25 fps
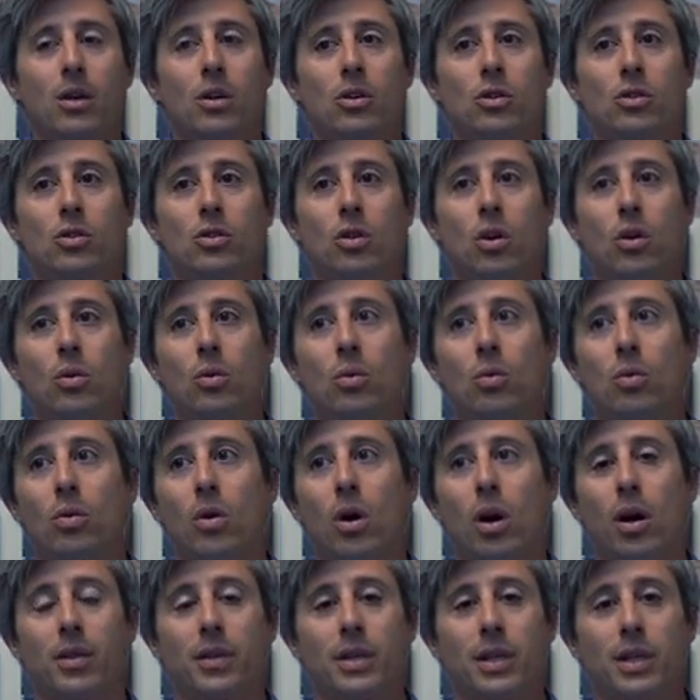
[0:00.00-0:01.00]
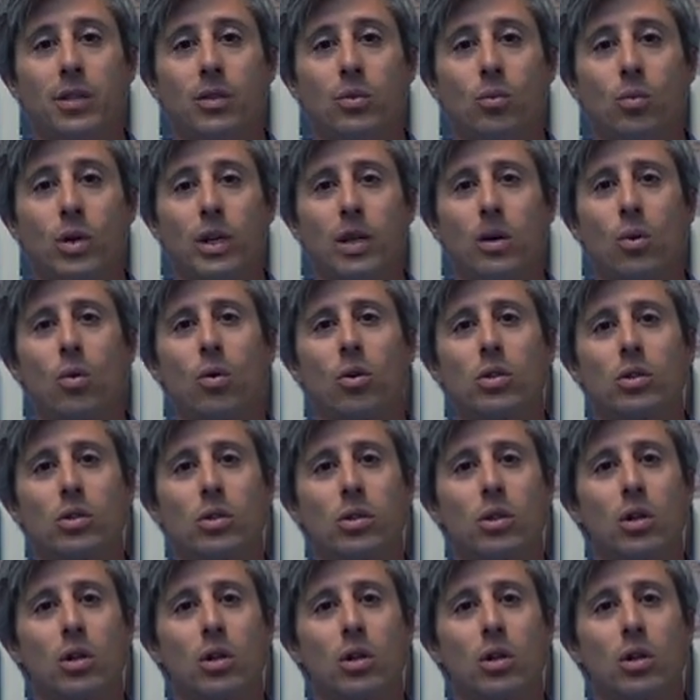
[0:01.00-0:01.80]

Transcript: So on these recourse